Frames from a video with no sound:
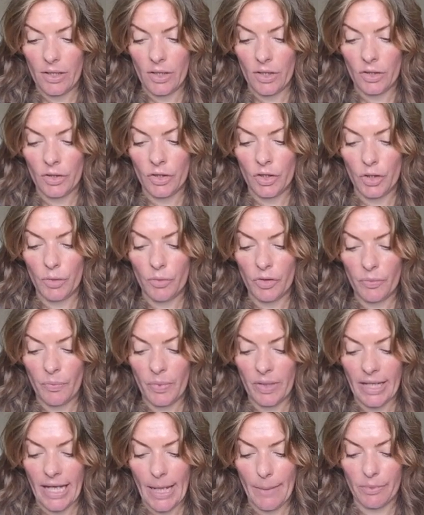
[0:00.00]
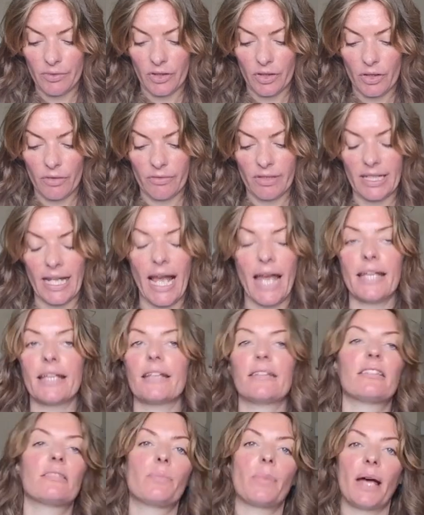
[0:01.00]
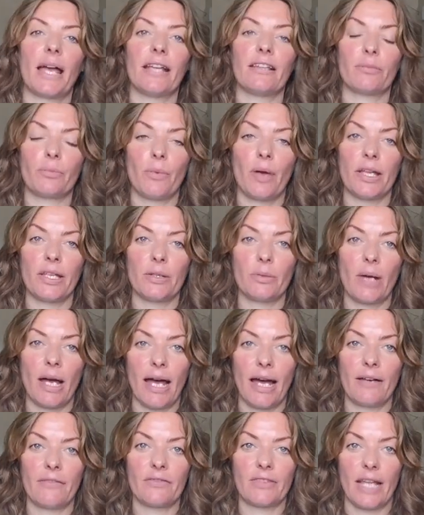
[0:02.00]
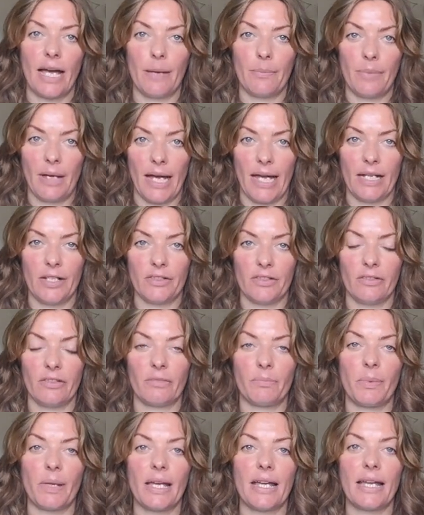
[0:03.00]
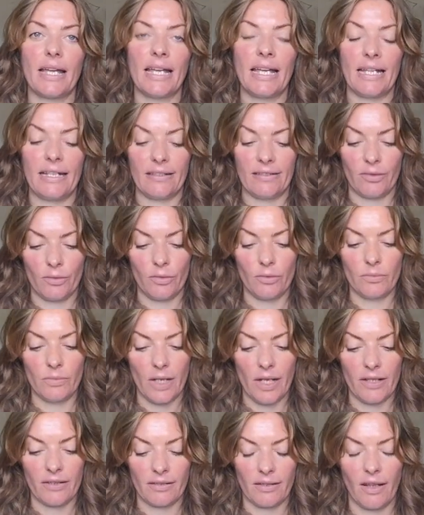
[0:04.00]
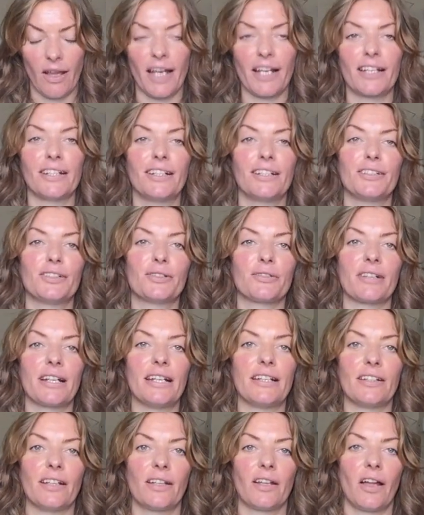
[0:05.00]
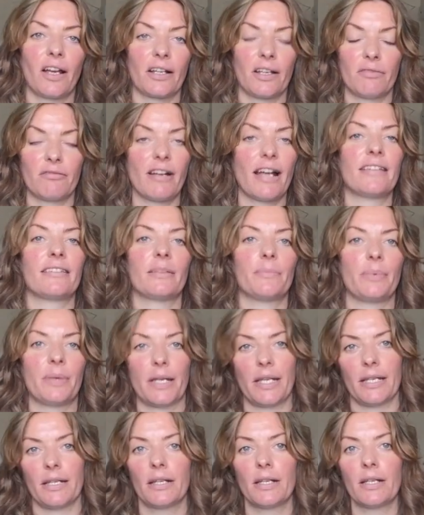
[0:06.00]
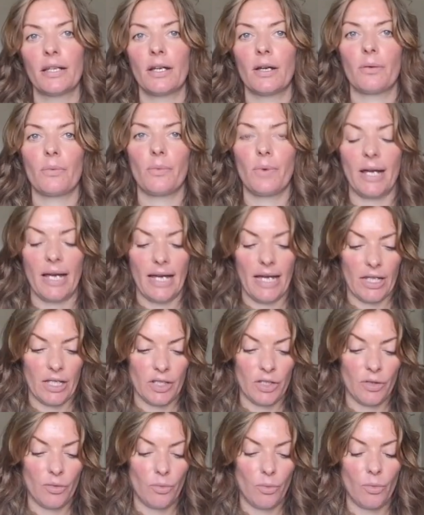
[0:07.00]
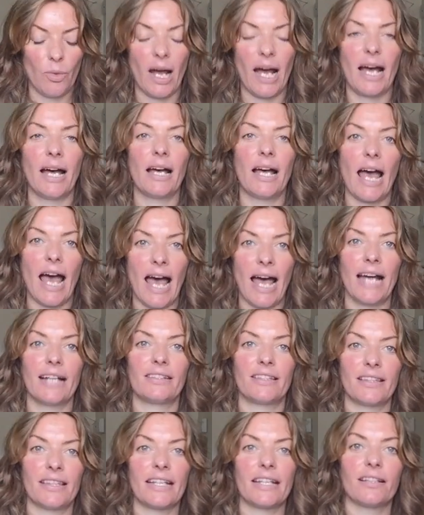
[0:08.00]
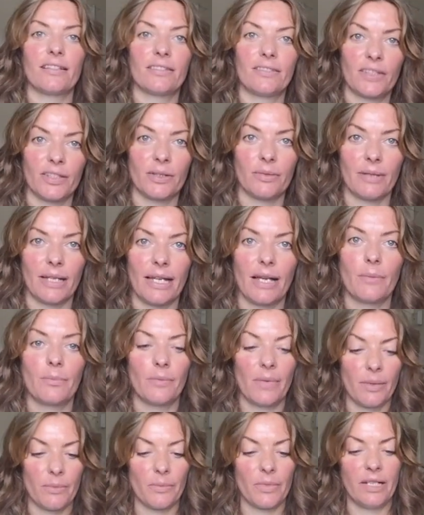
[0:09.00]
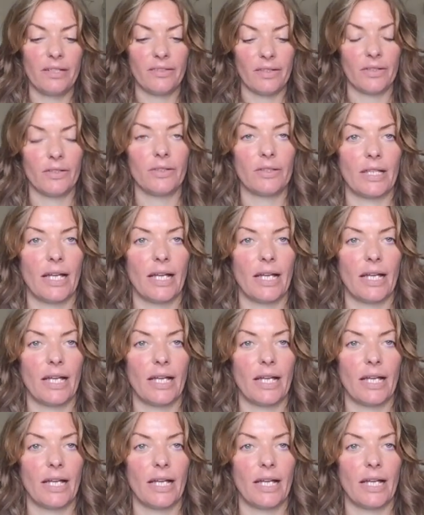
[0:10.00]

you would be able to create a space where you have that patience, but it's almost like an ingredient, like a recipe, where you will add things to it. And when we do